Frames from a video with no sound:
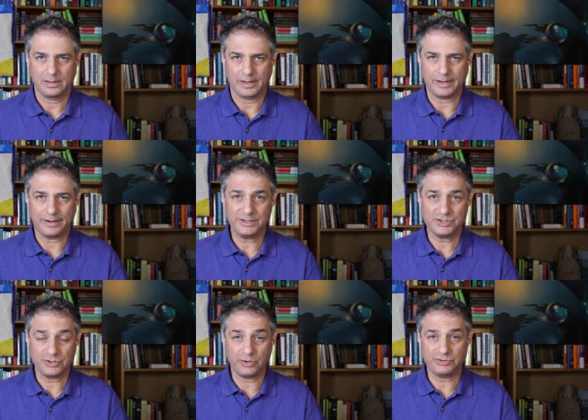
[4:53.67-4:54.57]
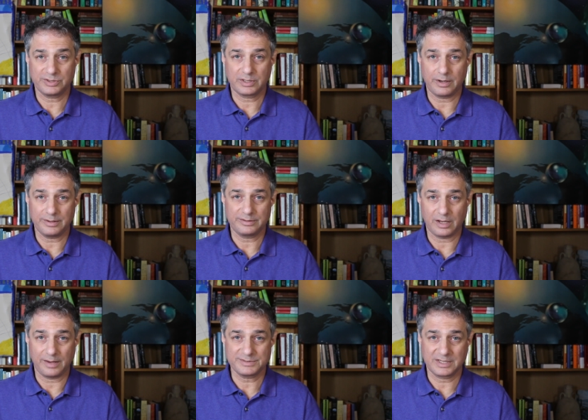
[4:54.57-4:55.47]
I already showed you the current
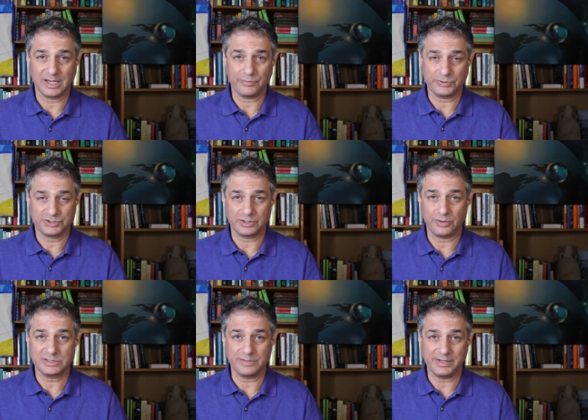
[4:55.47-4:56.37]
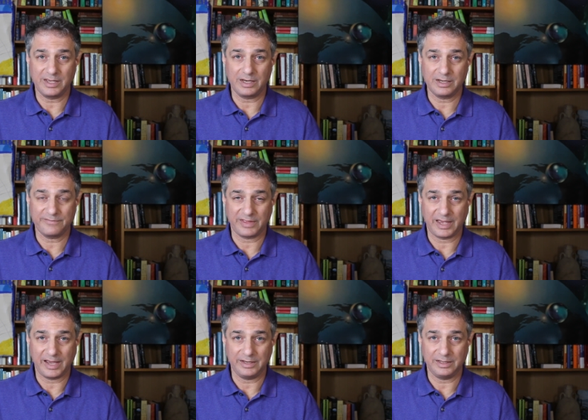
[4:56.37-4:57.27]
timescale, which shows the beginning of the
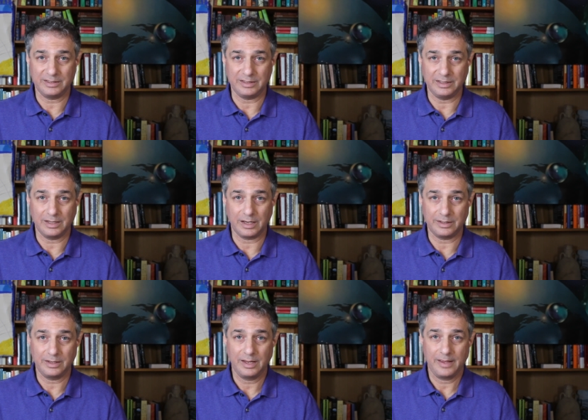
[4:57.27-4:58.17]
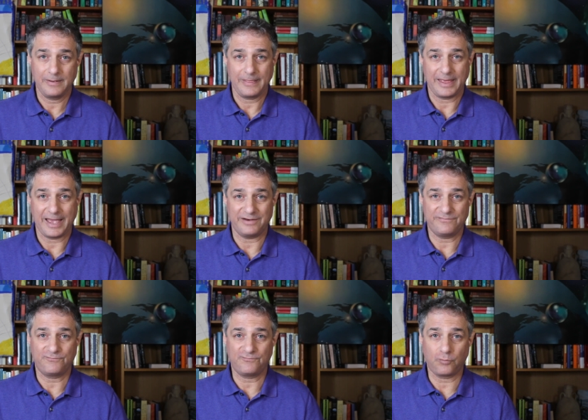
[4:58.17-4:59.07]
Hadean eon at
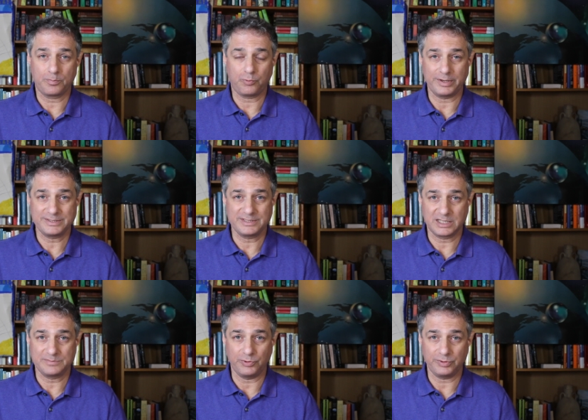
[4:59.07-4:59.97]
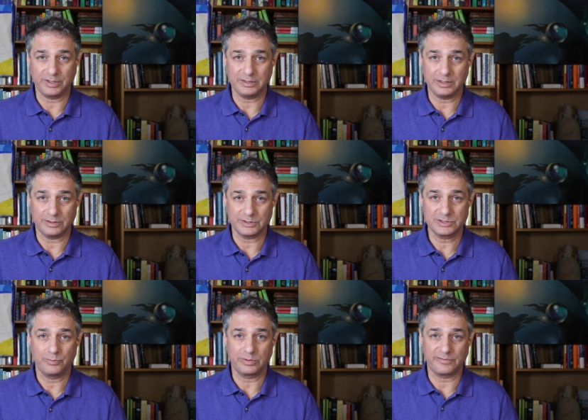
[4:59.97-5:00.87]
four point six billion
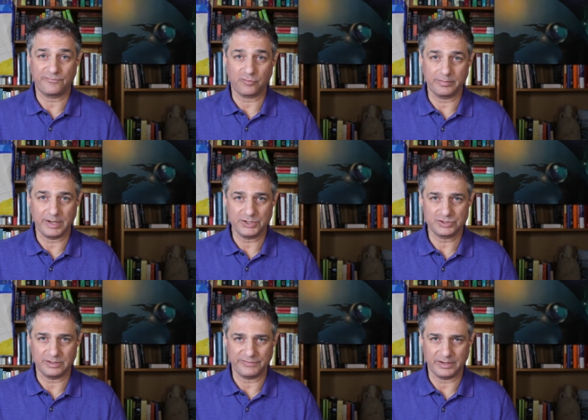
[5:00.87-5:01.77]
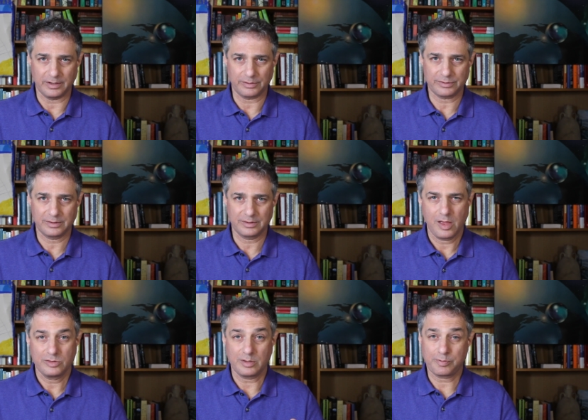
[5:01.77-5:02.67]
years with the formation of the Earth.
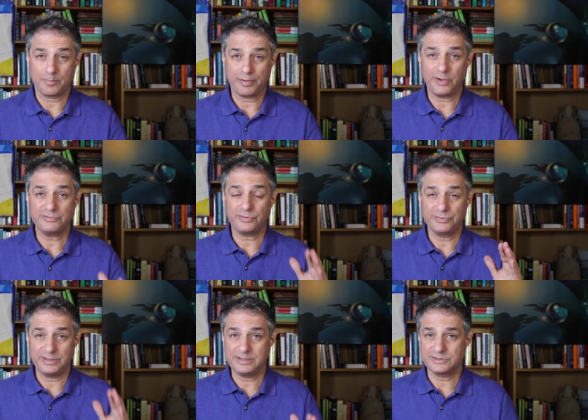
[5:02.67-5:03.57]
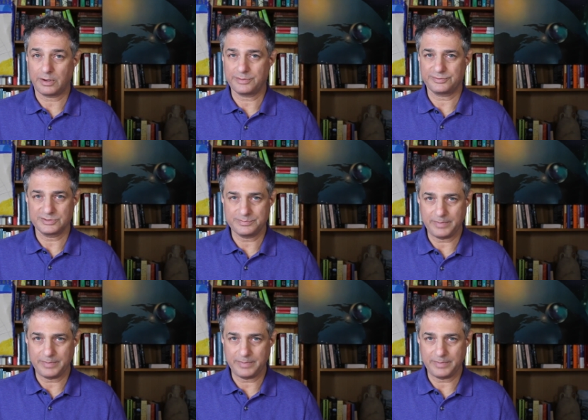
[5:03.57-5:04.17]
The proposal these authors